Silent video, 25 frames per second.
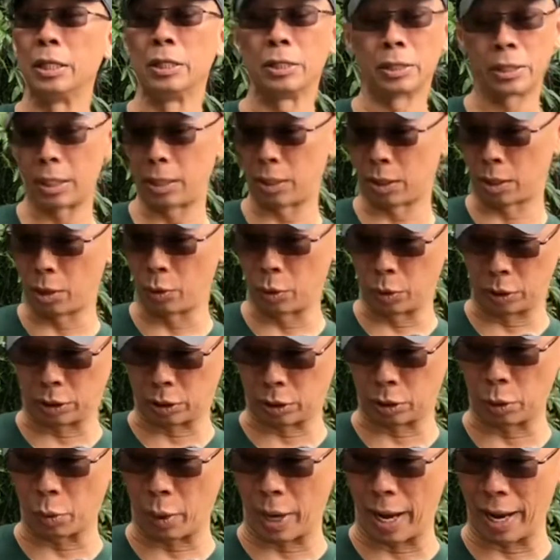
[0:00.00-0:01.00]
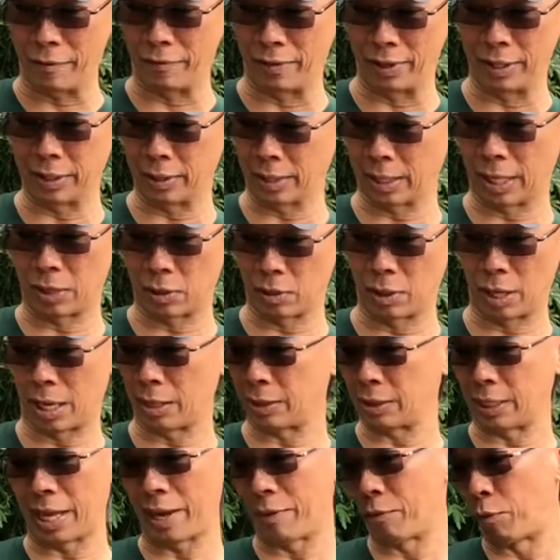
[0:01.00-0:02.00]
And he said, "Oh, it's so heavy. It's like
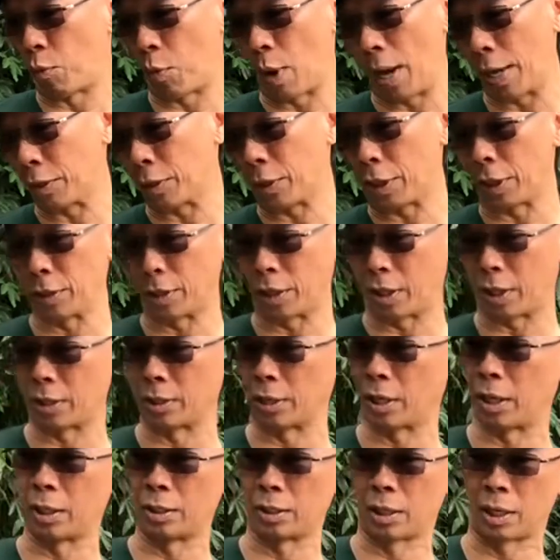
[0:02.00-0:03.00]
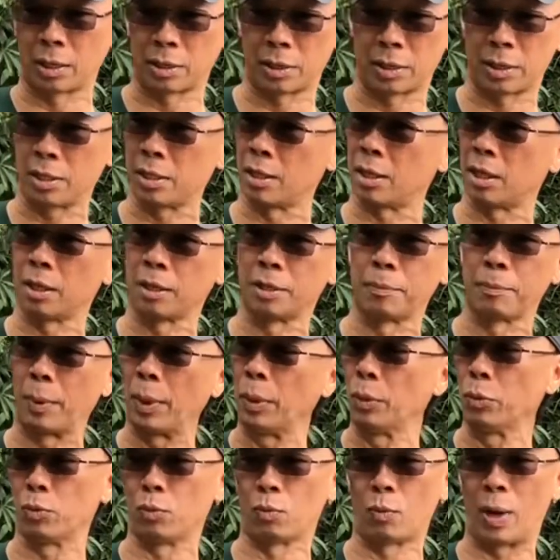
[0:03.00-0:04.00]
they have water on the
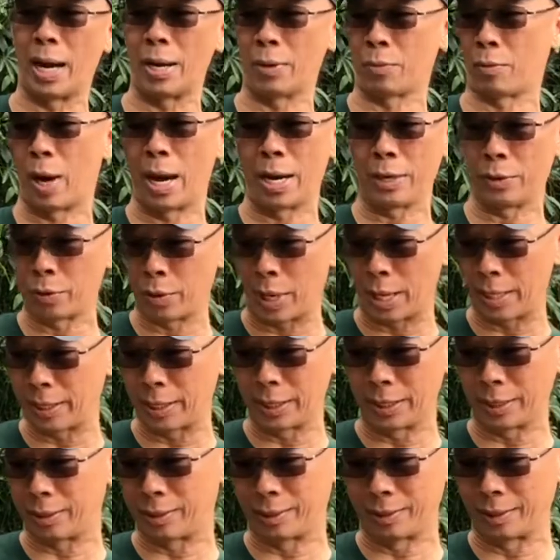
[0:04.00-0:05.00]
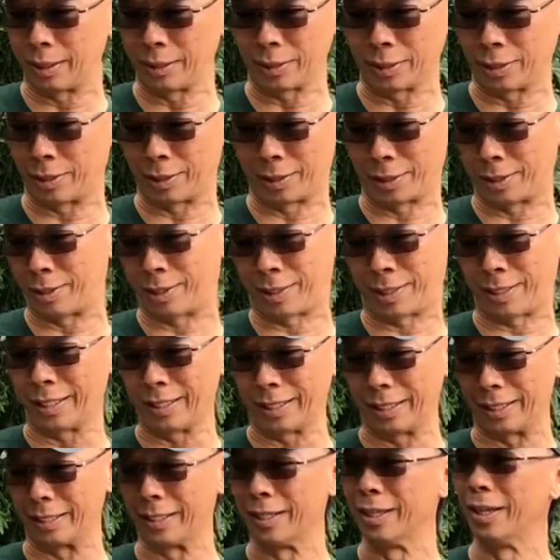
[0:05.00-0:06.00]
boat. Why do I need? This is
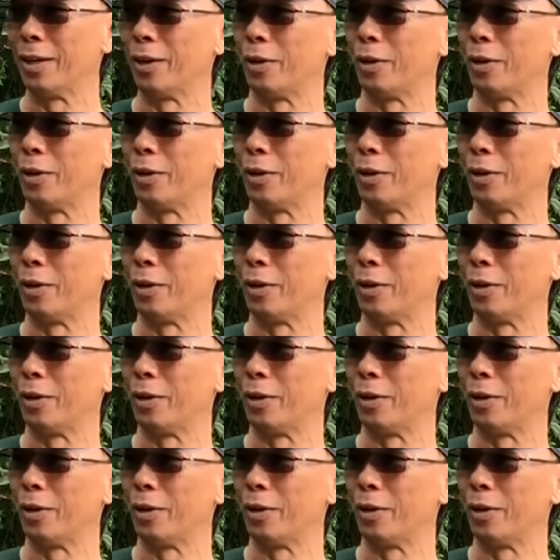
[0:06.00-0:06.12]
silly.